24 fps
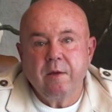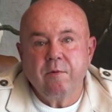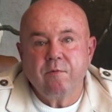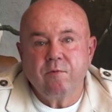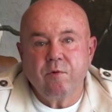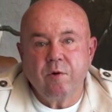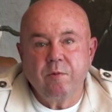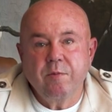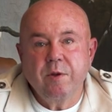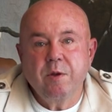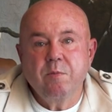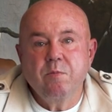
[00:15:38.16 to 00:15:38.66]

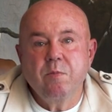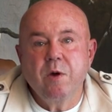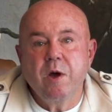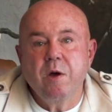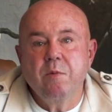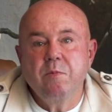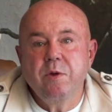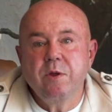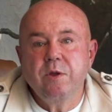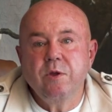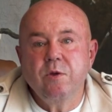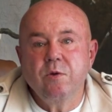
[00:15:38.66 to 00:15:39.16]
From the
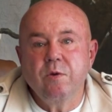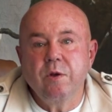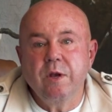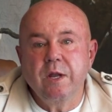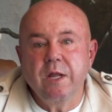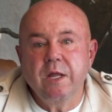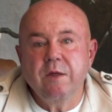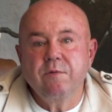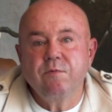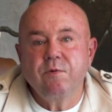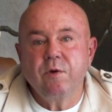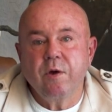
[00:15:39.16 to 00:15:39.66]
moment you
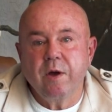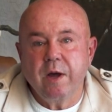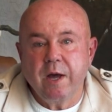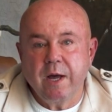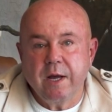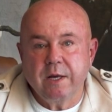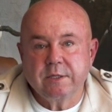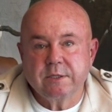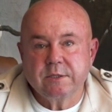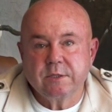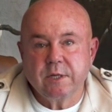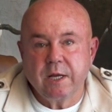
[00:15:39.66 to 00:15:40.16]
leave your
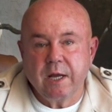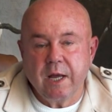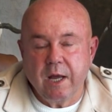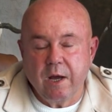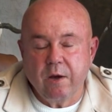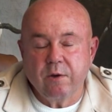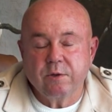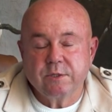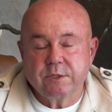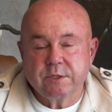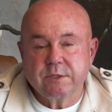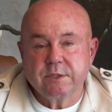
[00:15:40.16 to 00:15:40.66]

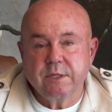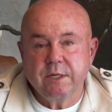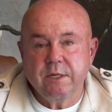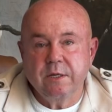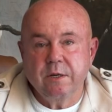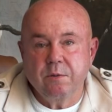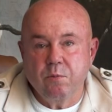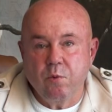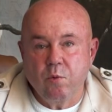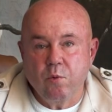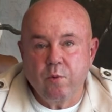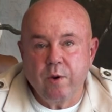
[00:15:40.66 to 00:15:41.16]
house in
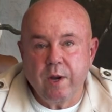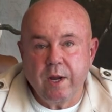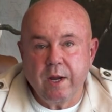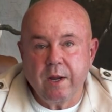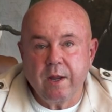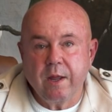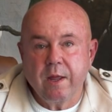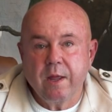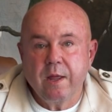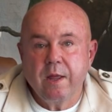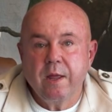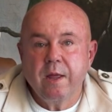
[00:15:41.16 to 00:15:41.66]
the morning
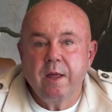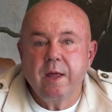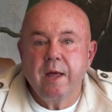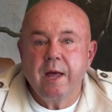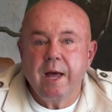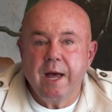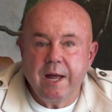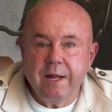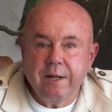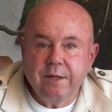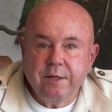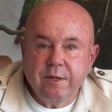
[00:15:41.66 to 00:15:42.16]

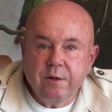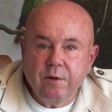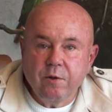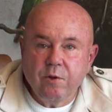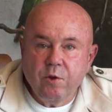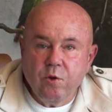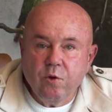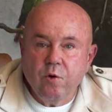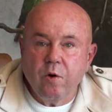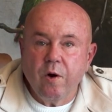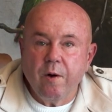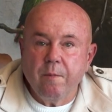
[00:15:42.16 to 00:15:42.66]
until
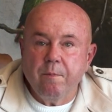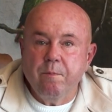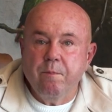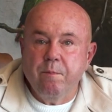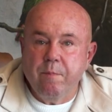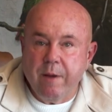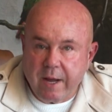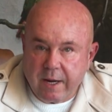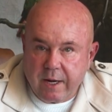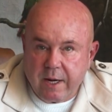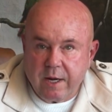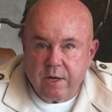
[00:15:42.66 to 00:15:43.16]
you are
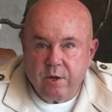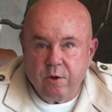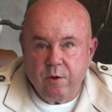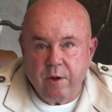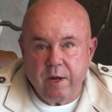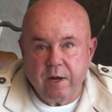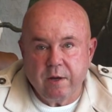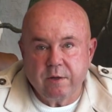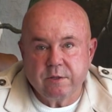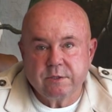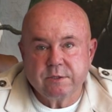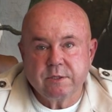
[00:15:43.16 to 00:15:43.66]
back in your
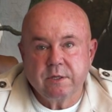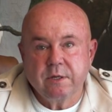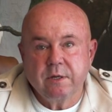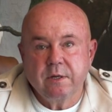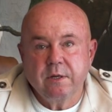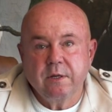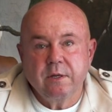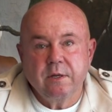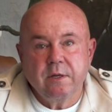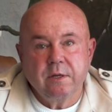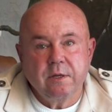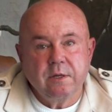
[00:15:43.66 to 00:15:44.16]
house,
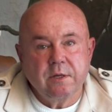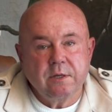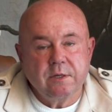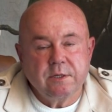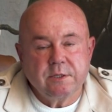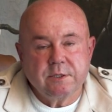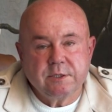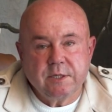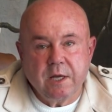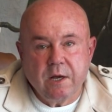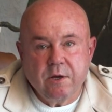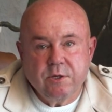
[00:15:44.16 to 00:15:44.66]

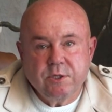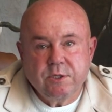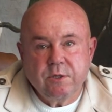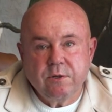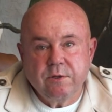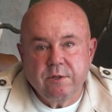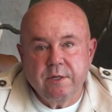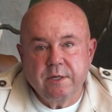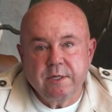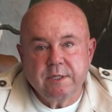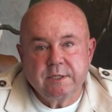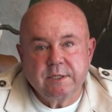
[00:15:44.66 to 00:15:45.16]
social
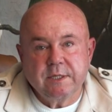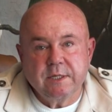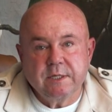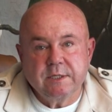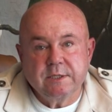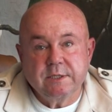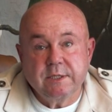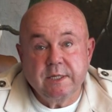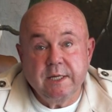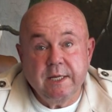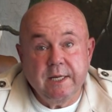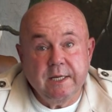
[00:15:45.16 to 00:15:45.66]

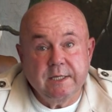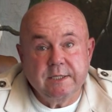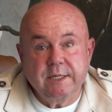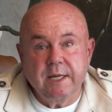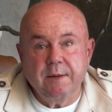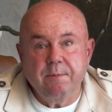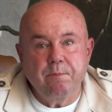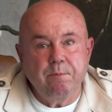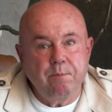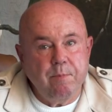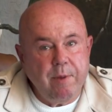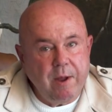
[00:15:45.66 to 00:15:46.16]
distance is
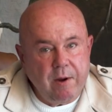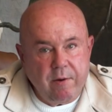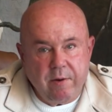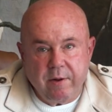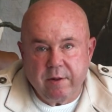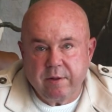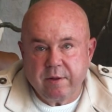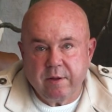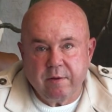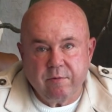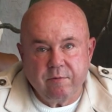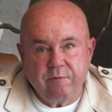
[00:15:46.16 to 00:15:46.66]

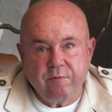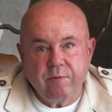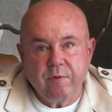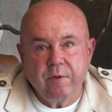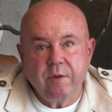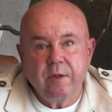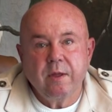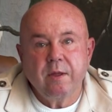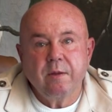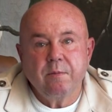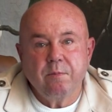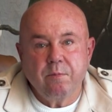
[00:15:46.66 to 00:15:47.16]
imperative.
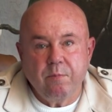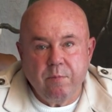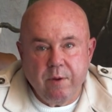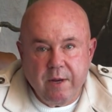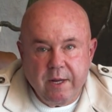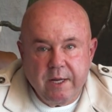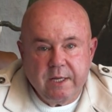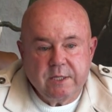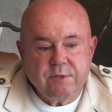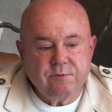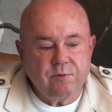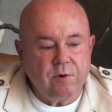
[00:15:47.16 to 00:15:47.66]

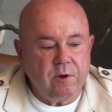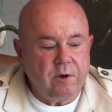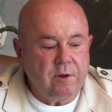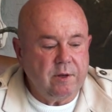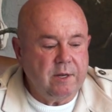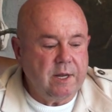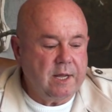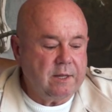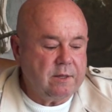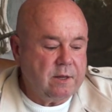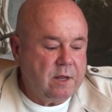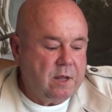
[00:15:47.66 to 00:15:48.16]
Please follow
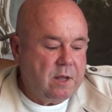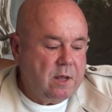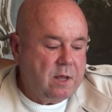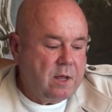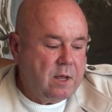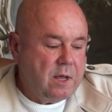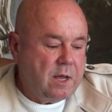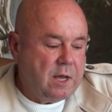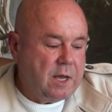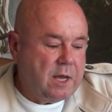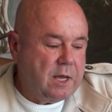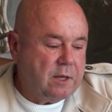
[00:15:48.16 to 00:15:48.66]
that
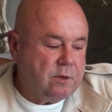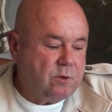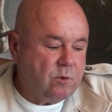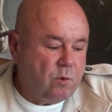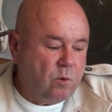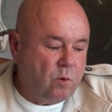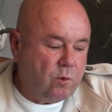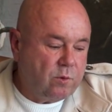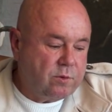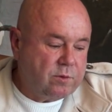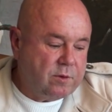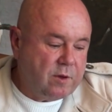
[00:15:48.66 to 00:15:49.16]
at
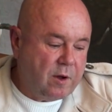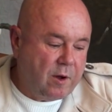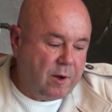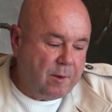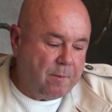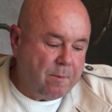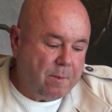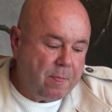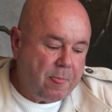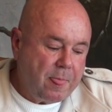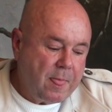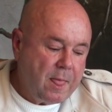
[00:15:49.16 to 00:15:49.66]
all time.